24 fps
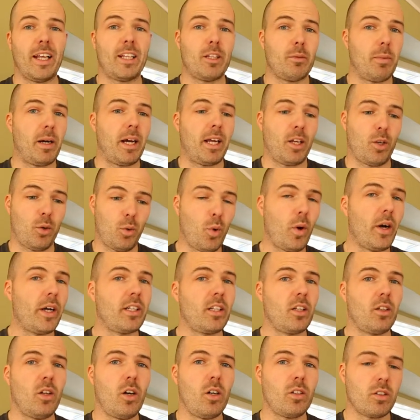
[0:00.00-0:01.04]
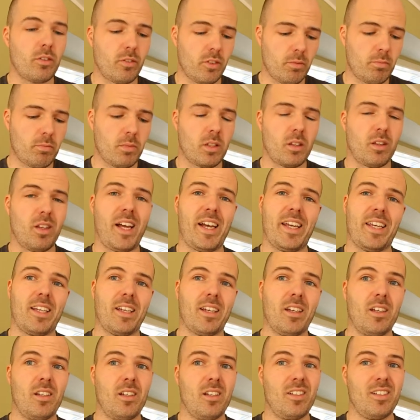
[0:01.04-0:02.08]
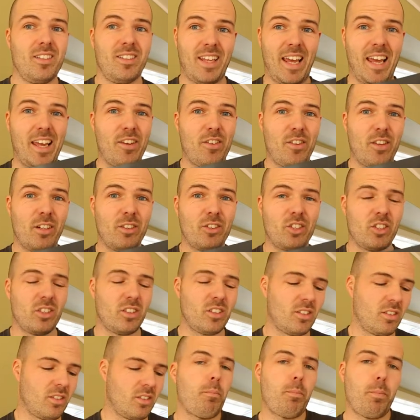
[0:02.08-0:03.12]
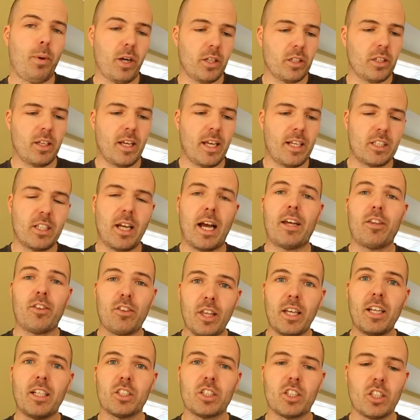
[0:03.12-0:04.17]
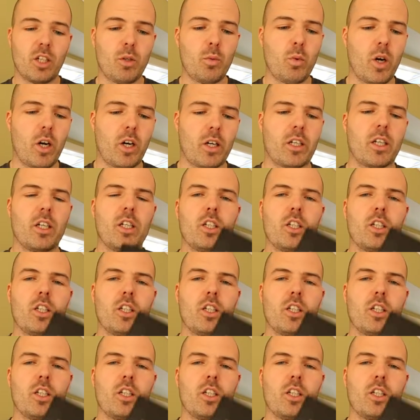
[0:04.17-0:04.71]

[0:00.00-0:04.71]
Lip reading: had to buy quite a lot of them, like 10,000. But I think it's gonna work.